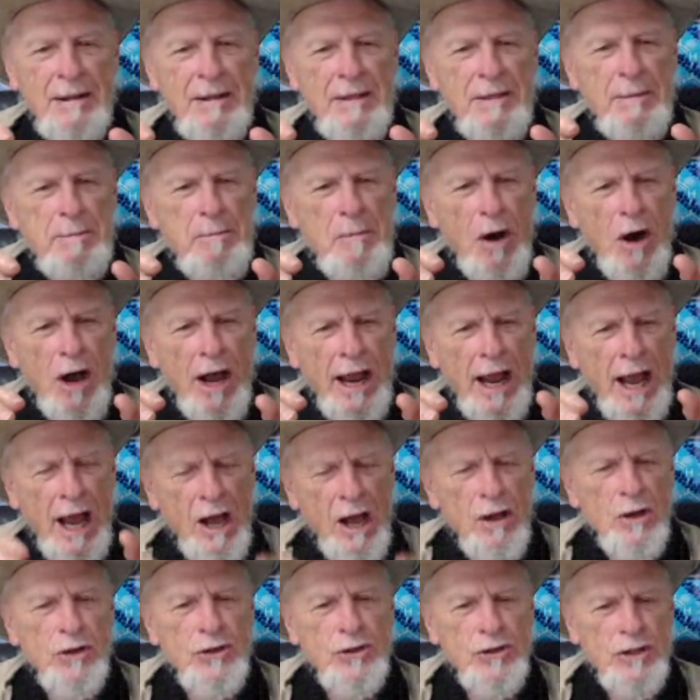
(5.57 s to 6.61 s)
my
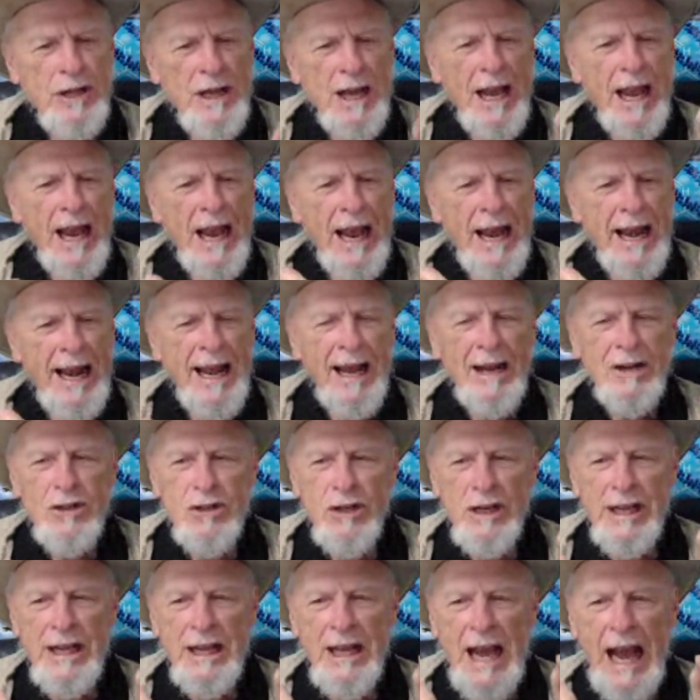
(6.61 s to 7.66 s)
host had
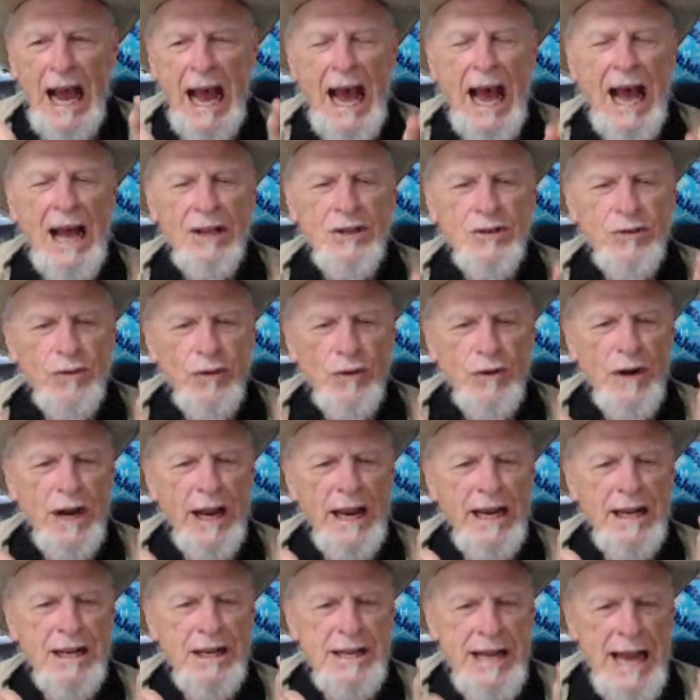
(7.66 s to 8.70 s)
actually asked for
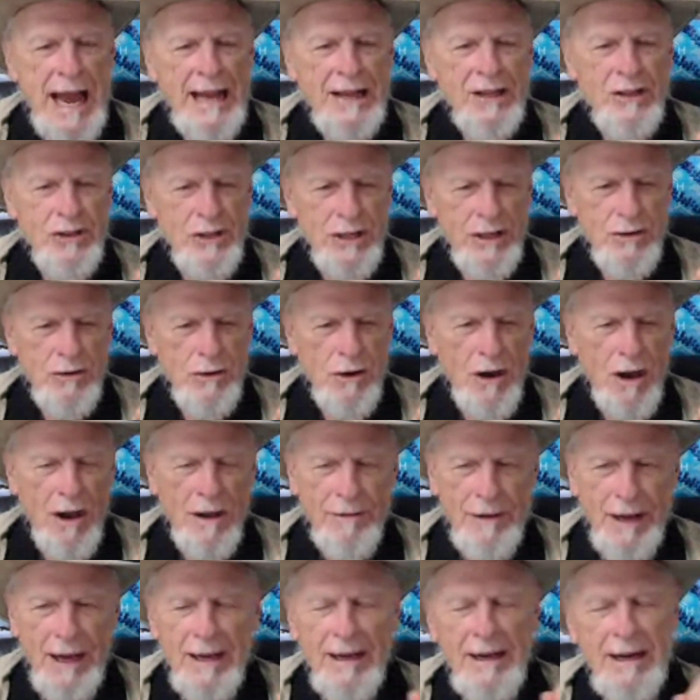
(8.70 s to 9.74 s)
a taxi
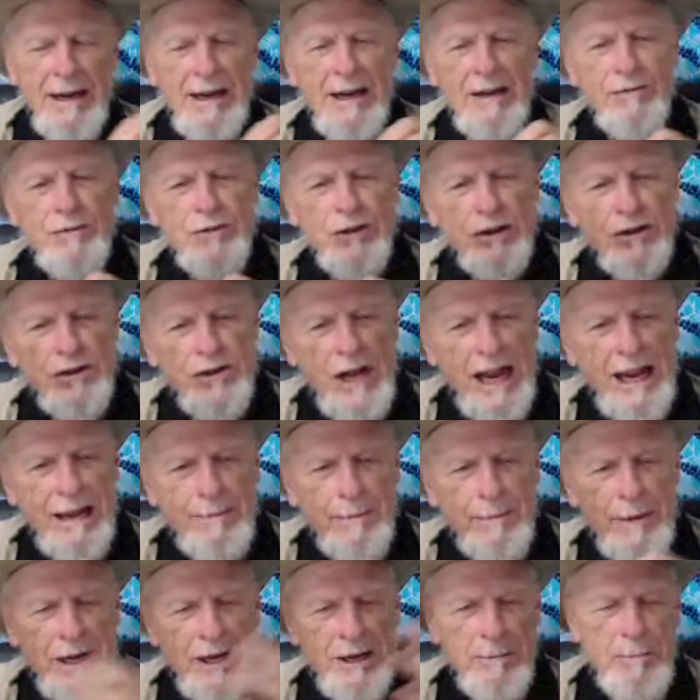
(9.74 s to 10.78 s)
driver to take
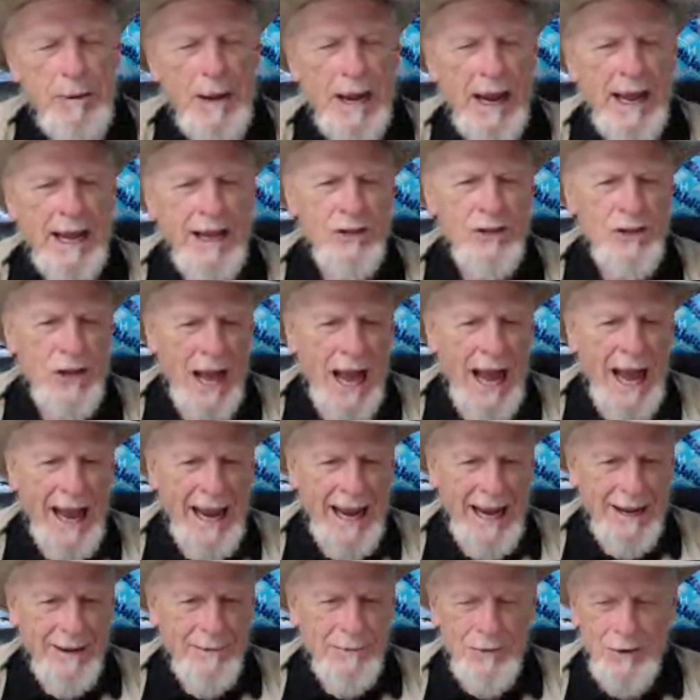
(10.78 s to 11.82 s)
me to place
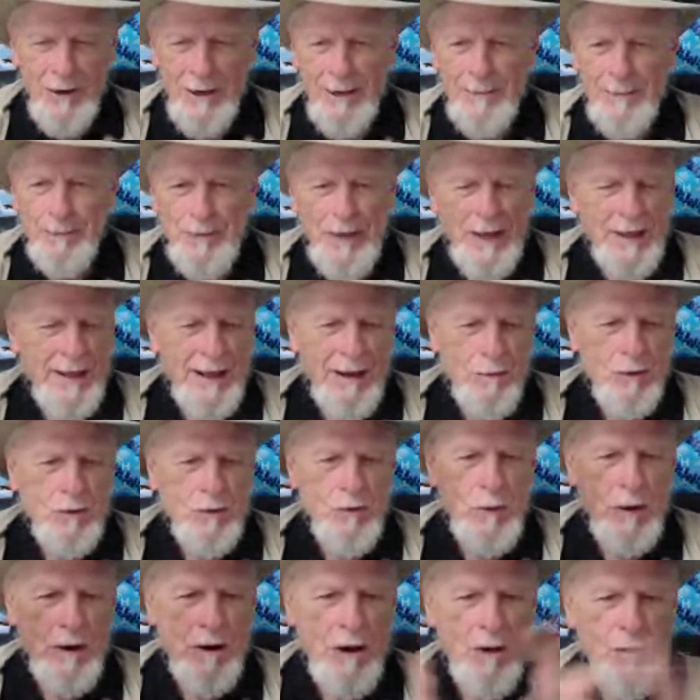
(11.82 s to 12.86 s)
A, right? Now, that
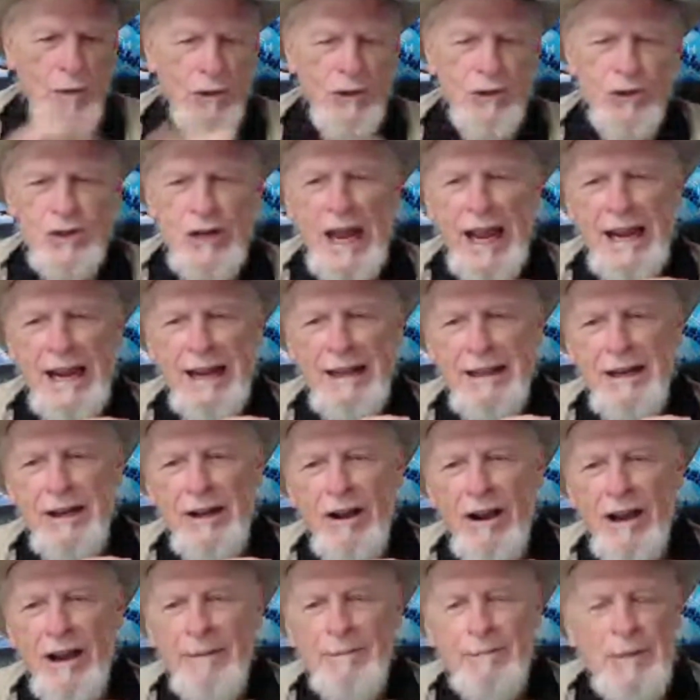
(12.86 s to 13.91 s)
was where I was staying the
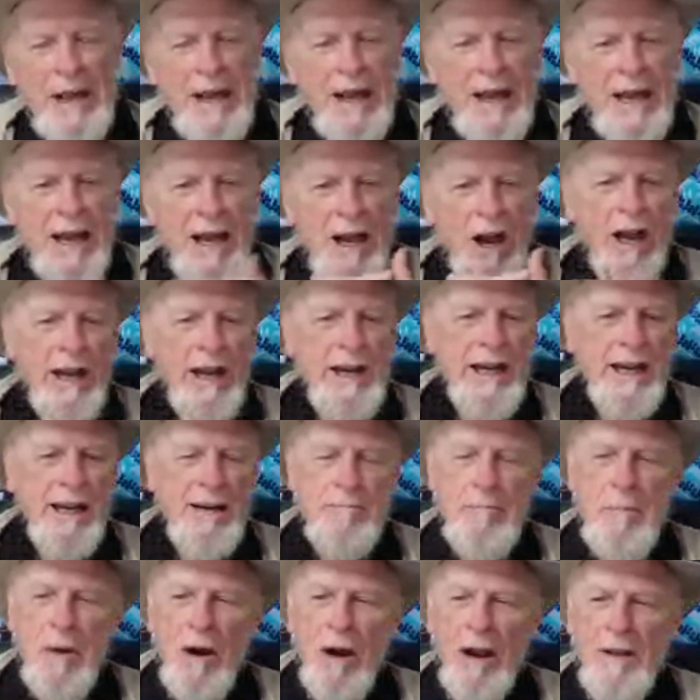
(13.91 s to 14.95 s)
night. I
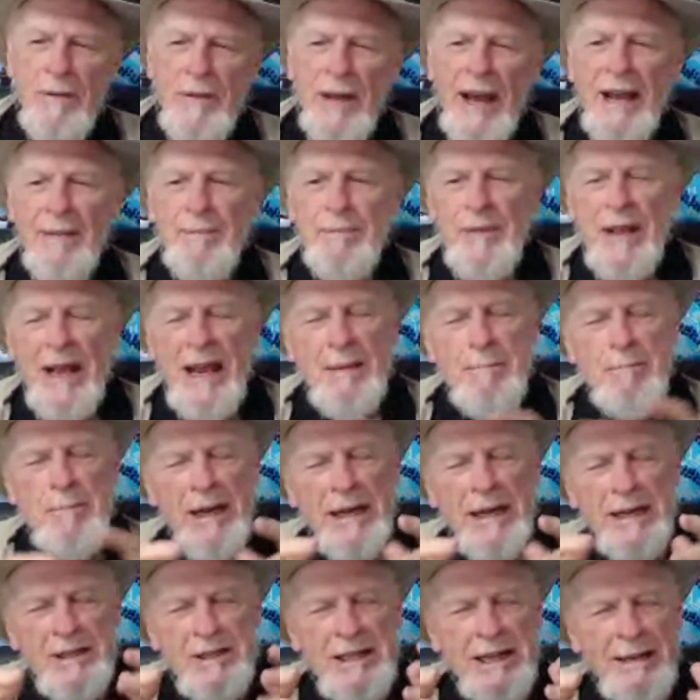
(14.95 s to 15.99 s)
didn't mind that.
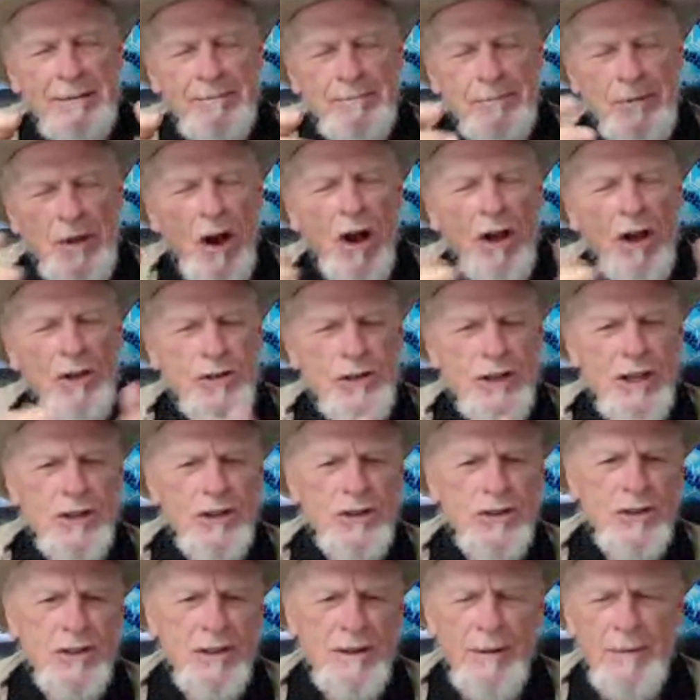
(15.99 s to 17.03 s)
But um,
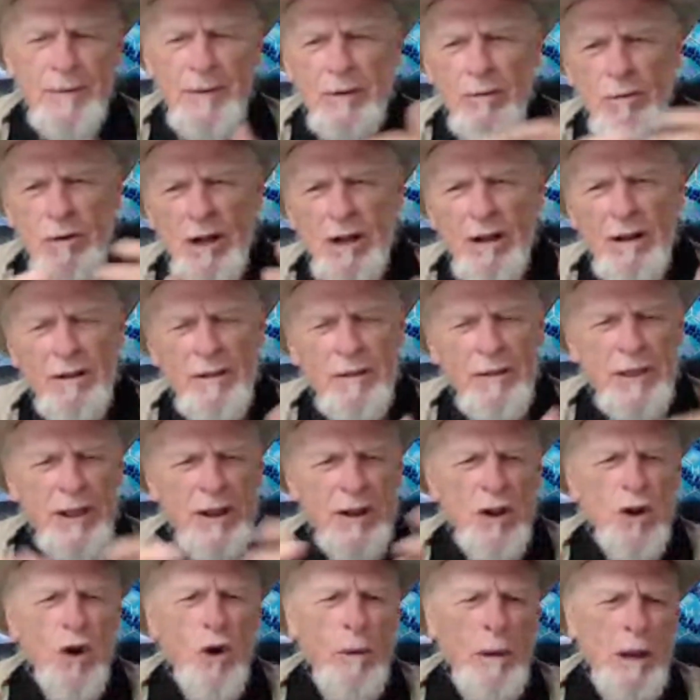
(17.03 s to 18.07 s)
Aussies, well, the
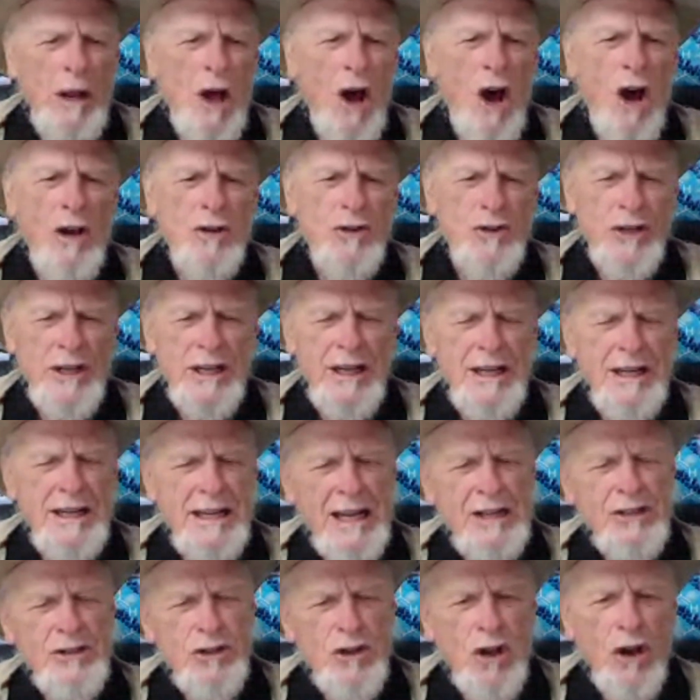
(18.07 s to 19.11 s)
normal Aussie
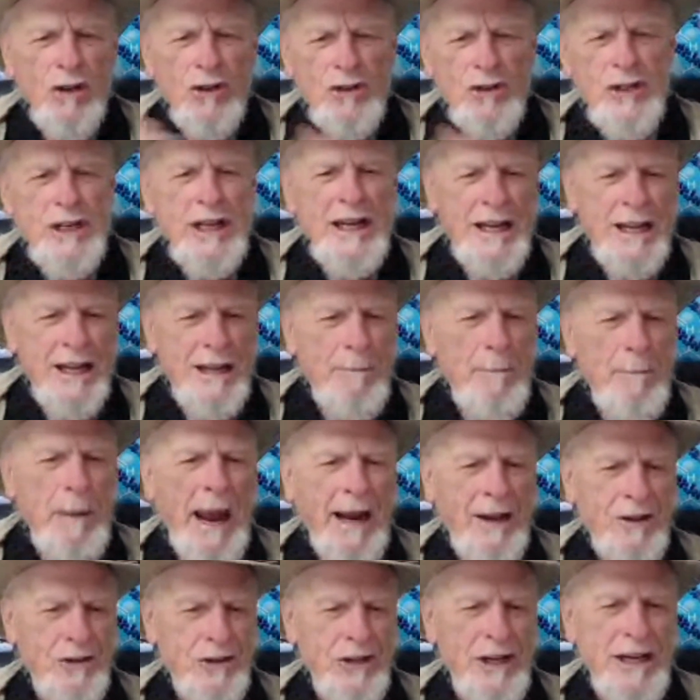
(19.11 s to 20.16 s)
does not sit in the
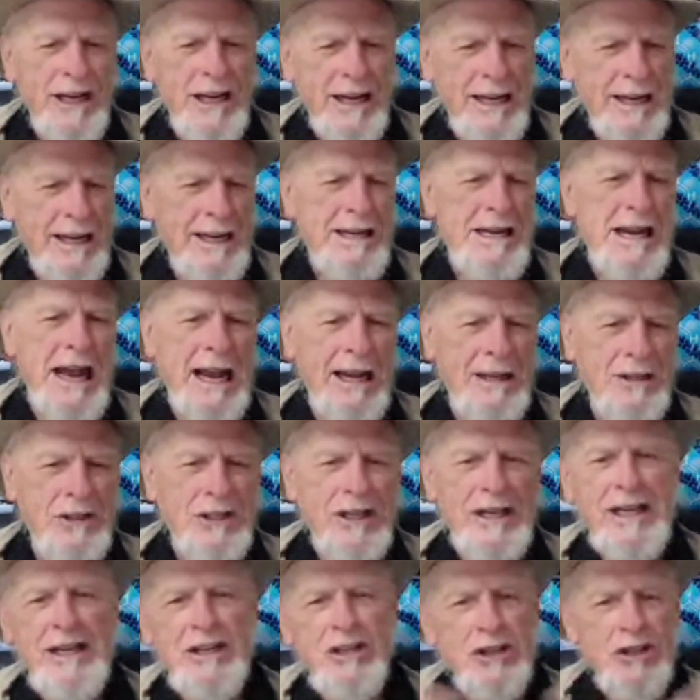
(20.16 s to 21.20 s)
back seat in a
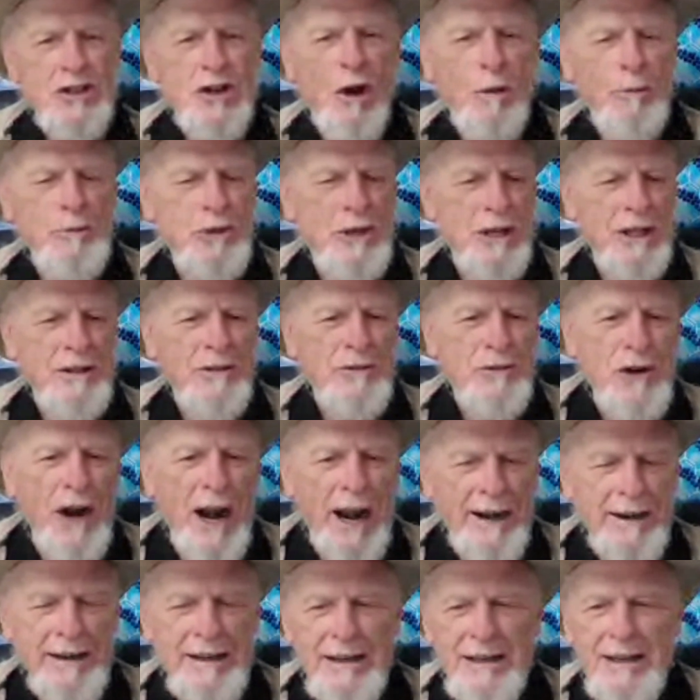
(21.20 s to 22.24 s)
taxi, he just hops in the
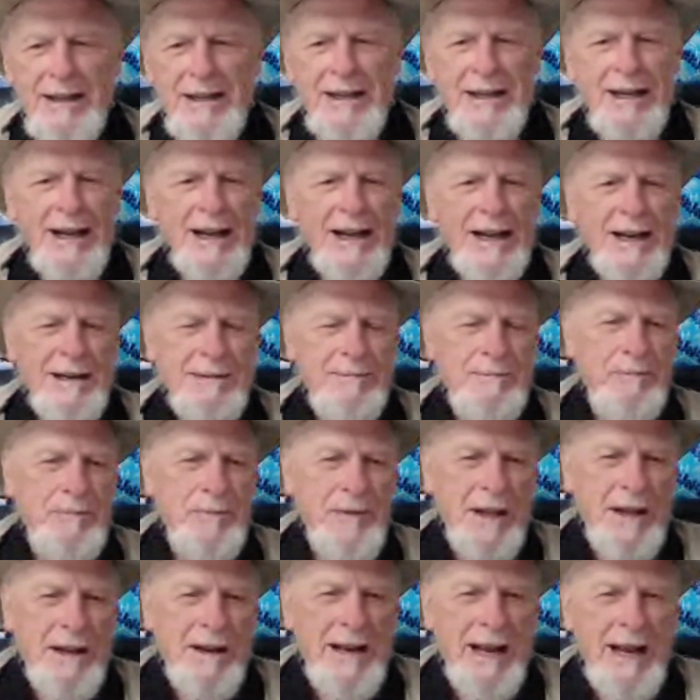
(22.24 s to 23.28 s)
front. Um,
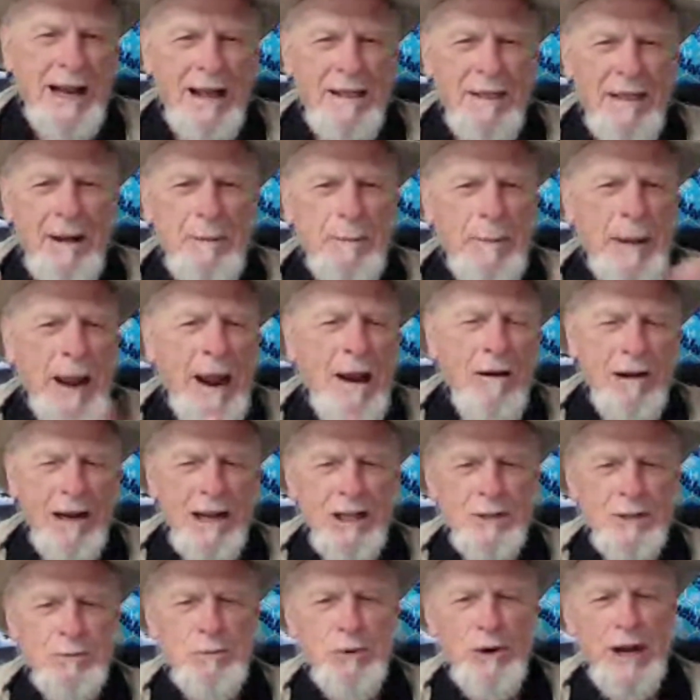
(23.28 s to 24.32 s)
now, that
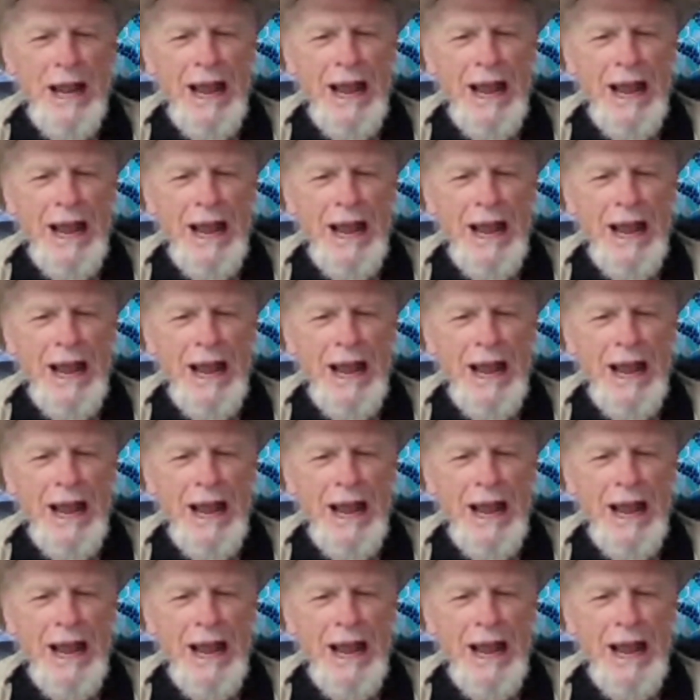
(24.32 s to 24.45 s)
apparently is pretty